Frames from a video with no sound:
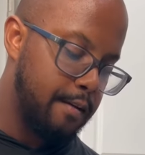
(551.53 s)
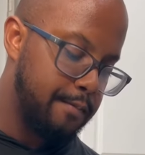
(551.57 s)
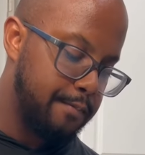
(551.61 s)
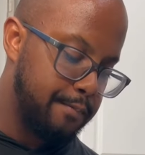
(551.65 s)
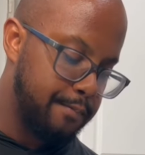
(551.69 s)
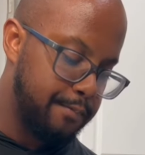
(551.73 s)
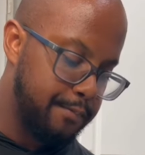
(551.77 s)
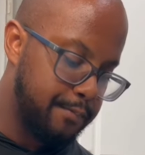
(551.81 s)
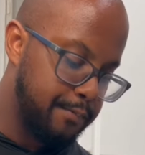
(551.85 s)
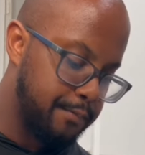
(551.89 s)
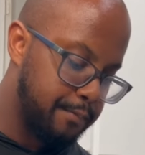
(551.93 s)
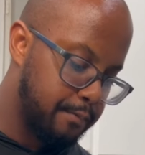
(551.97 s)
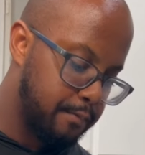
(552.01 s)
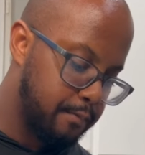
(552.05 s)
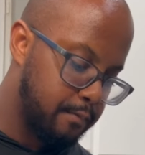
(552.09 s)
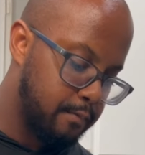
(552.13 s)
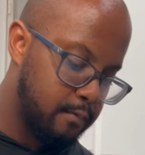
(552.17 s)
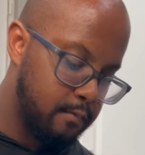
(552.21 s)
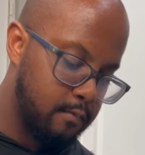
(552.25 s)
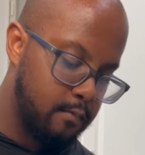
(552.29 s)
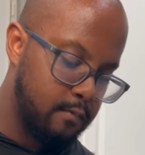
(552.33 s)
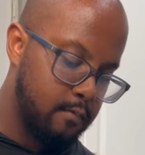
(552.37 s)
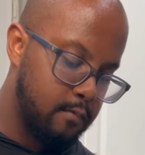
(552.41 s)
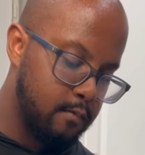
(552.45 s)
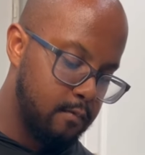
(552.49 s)
Why?
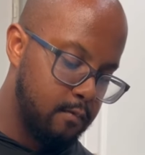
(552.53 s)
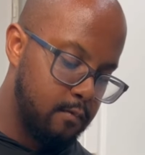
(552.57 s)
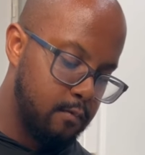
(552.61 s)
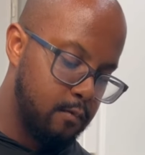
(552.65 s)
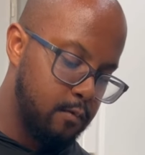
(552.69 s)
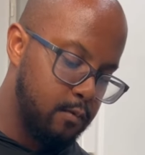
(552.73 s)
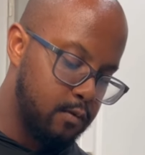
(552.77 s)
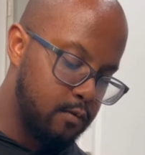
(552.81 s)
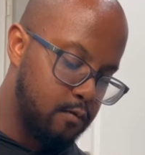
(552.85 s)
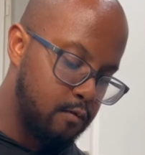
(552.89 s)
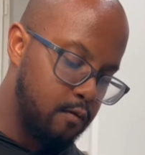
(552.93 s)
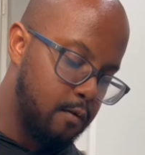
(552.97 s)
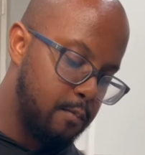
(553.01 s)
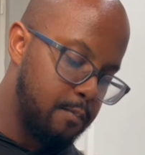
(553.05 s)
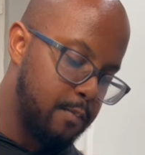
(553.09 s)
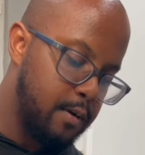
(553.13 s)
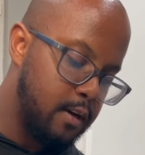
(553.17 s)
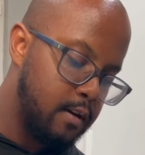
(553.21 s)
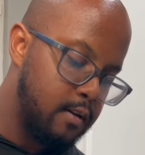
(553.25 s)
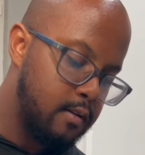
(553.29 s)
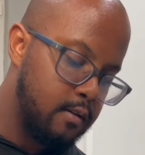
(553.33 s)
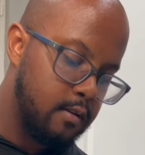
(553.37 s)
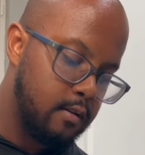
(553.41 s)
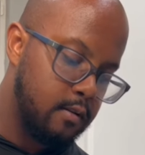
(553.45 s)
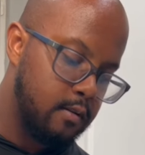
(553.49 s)

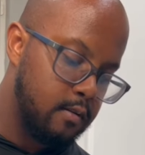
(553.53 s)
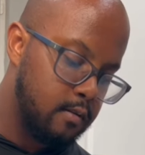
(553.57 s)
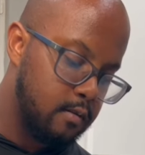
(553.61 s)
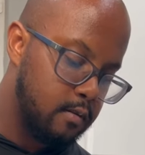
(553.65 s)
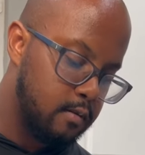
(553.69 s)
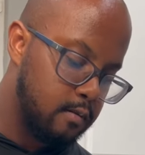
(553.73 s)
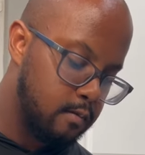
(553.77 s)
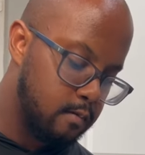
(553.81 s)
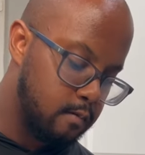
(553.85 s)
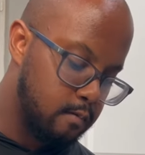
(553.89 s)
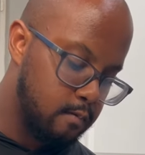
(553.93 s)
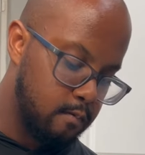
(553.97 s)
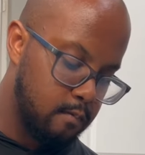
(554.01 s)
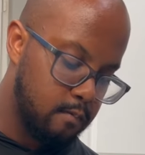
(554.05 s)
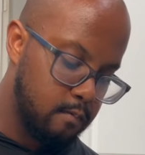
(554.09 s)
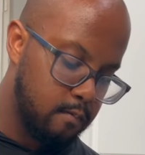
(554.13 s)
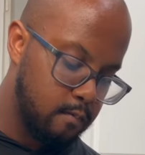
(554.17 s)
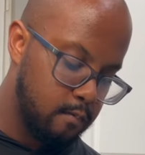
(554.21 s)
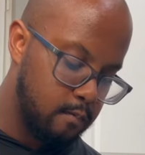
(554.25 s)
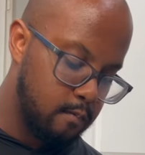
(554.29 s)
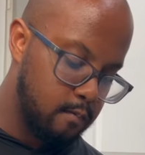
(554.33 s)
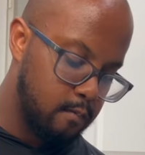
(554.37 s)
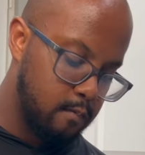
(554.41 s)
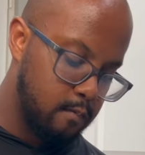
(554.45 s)
What's wrong with my undies?